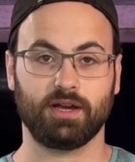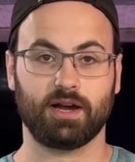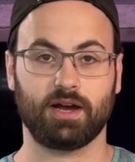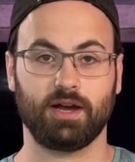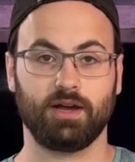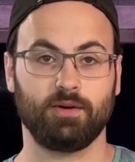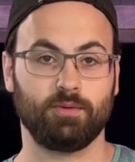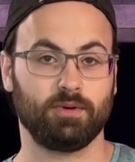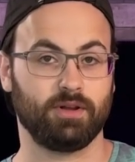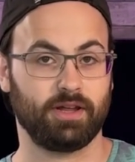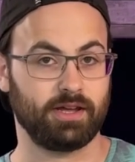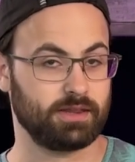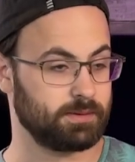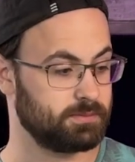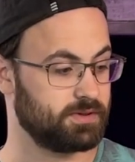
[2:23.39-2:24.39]
I would
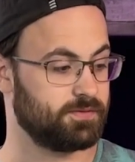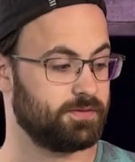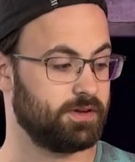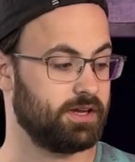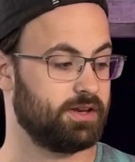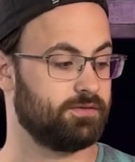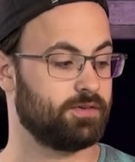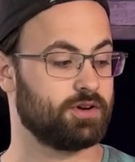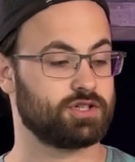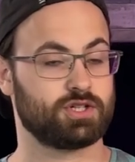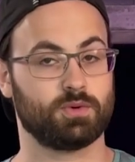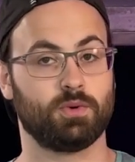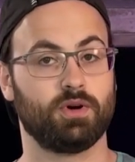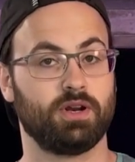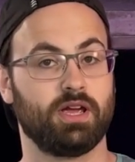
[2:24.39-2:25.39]
like them to fit in
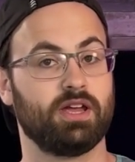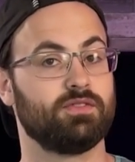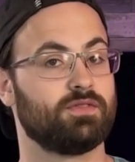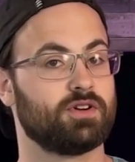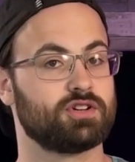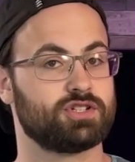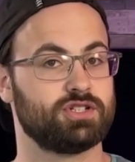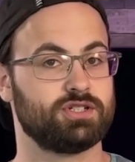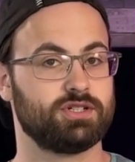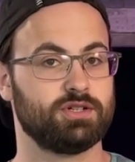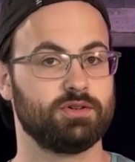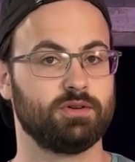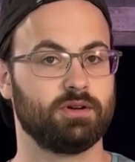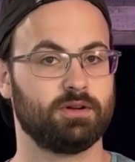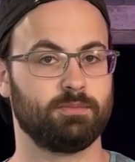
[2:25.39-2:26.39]
version one and version
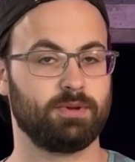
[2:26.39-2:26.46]
two